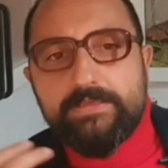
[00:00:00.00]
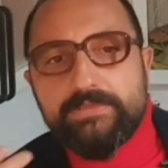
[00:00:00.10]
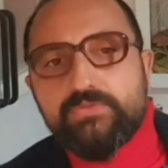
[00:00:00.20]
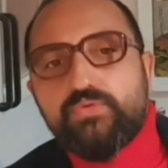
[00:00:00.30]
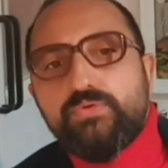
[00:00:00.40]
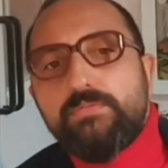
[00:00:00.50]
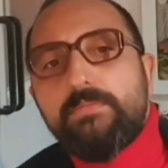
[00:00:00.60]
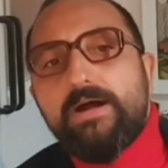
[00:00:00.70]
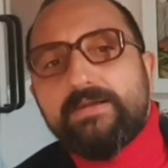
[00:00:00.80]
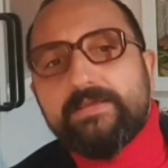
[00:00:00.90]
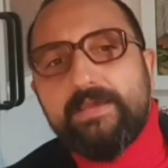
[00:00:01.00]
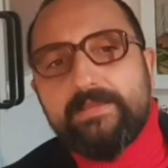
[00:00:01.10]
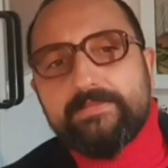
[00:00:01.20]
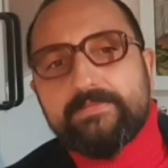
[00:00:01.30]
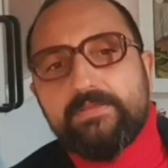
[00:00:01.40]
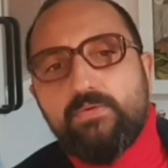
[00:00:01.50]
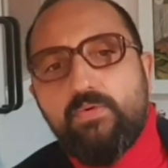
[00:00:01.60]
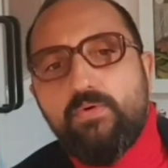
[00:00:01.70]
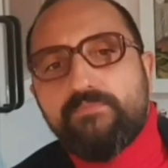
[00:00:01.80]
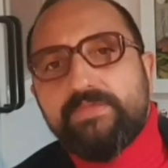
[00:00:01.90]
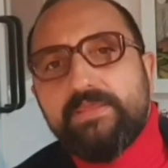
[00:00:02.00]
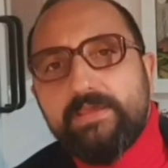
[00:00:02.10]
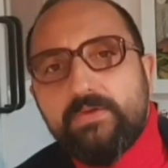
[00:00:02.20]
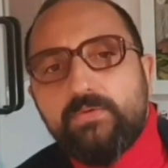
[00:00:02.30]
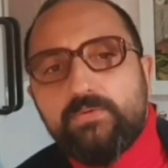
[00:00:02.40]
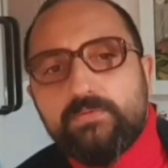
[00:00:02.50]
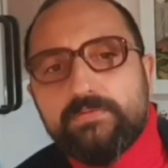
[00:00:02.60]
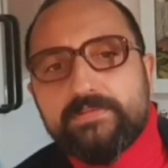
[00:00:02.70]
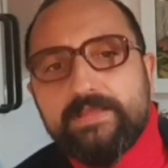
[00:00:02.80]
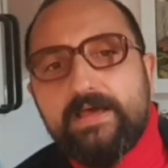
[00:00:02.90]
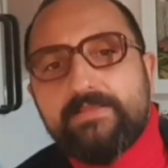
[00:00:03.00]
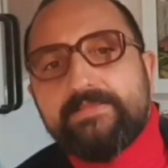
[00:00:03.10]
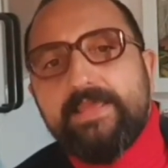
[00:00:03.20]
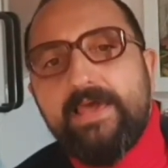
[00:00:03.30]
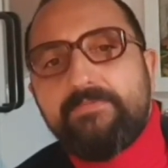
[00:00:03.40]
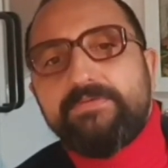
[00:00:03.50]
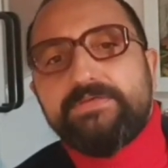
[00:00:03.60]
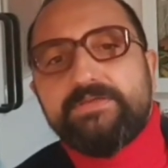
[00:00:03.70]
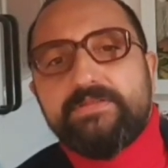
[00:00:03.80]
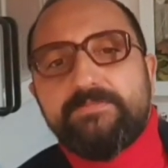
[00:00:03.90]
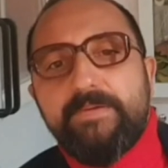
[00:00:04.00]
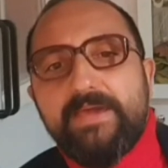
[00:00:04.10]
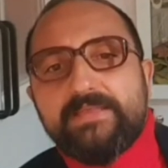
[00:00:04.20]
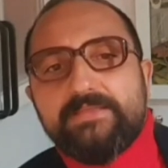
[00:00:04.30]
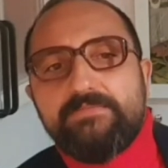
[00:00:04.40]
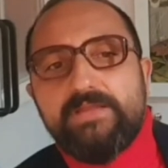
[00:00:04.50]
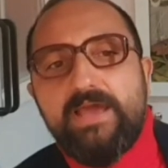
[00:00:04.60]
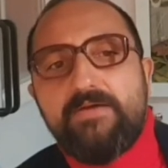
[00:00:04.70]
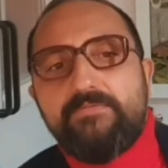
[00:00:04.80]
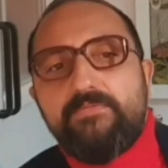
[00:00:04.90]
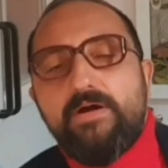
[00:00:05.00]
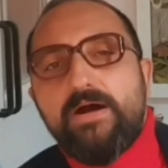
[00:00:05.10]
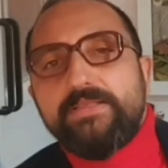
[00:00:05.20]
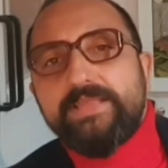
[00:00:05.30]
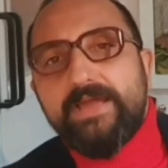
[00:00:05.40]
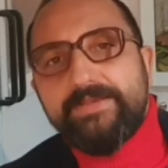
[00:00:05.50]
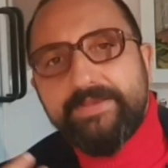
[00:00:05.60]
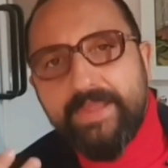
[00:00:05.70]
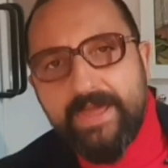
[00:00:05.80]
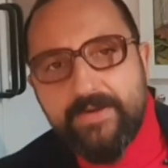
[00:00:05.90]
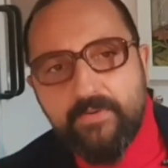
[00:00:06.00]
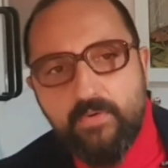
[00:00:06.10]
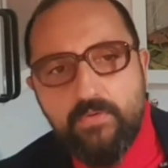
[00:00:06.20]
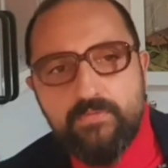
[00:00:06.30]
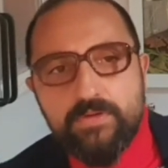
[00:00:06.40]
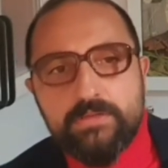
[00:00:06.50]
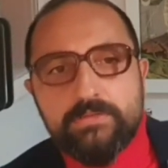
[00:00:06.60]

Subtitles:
In two markets of equal size having respectively a wide and narrow